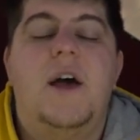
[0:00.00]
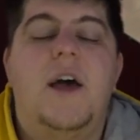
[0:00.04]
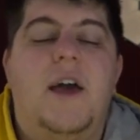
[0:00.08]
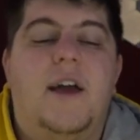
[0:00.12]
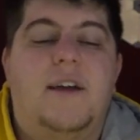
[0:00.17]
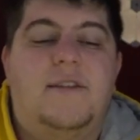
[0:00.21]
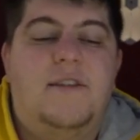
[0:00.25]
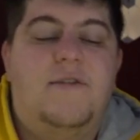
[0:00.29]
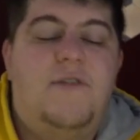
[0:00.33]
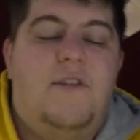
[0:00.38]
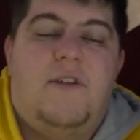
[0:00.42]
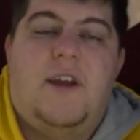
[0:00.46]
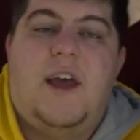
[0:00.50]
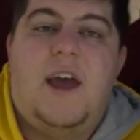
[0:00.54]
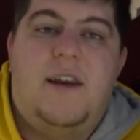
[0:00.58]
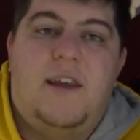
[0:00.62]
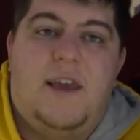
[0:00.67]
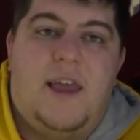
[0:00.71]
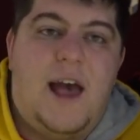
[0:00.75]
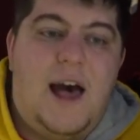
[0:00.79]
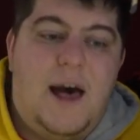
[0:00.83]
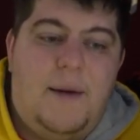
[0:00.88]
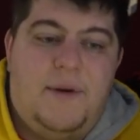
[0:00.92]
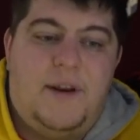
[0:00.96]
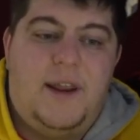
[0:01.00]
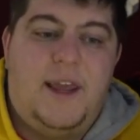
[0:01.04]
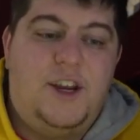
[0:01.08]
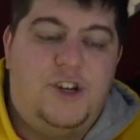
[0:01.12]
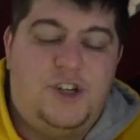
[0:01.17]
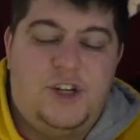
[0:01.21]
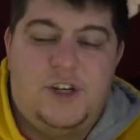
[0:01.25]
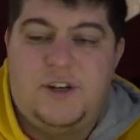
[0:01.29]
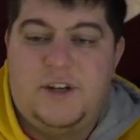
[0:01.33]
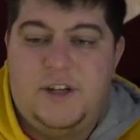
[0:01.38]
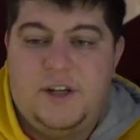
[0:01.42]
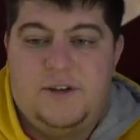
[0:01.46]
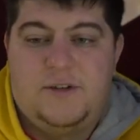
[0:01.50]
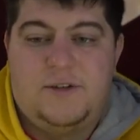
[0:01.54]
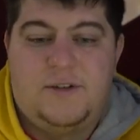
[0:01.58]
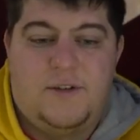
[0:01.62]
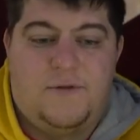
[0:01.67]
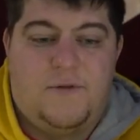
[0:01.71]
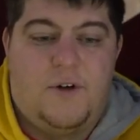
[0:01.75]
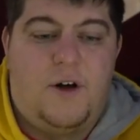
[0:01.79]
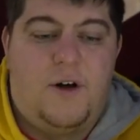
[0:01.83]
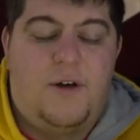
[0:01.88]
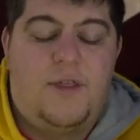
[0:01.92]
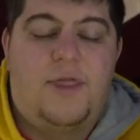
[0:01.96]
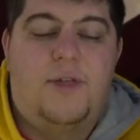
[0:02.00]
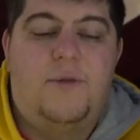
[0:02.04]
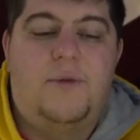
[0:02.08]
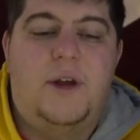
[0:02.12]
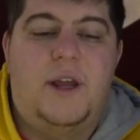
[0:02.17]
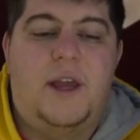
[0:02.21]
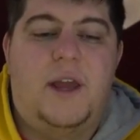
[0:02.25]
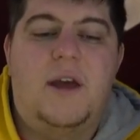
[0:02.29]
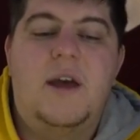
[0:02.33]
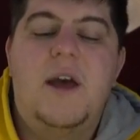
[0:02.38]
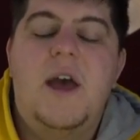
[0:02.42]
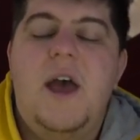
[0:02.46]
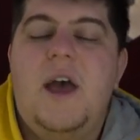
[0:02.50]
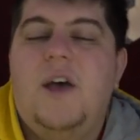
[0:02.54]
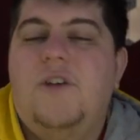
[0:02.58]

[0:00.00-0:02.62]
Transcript: Because I've even had combination deals of all three.